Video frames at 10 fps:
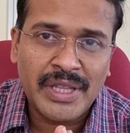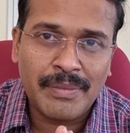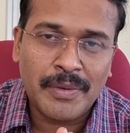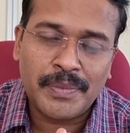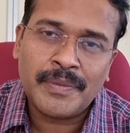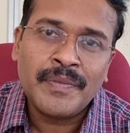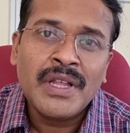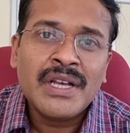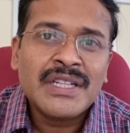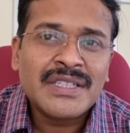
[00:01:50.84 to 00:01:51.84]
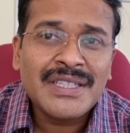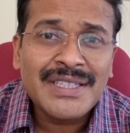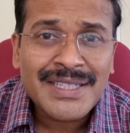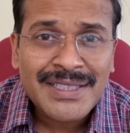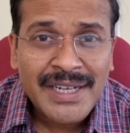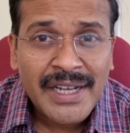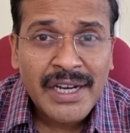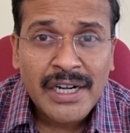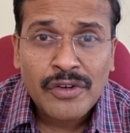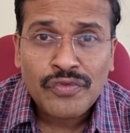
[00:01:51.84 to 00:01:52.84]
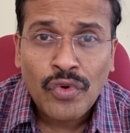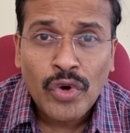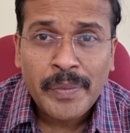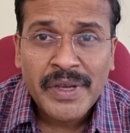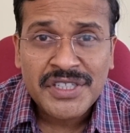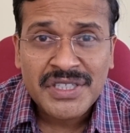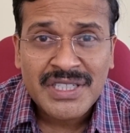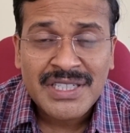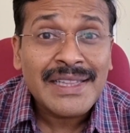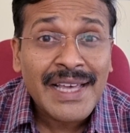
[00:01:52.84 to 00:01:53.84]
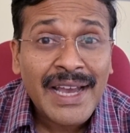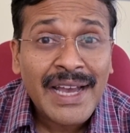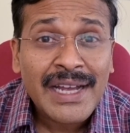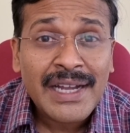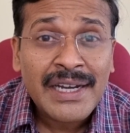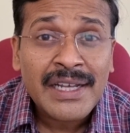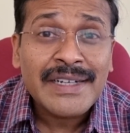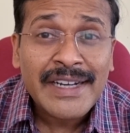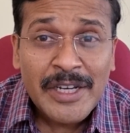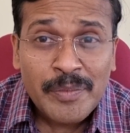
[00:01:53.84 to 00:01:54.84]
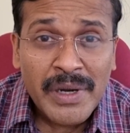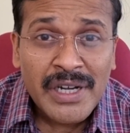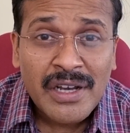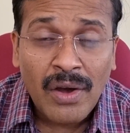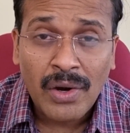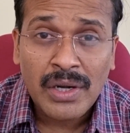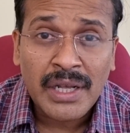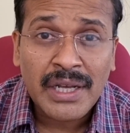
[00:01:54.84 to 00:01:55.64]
them up. See, these 304 patients, they had treatment called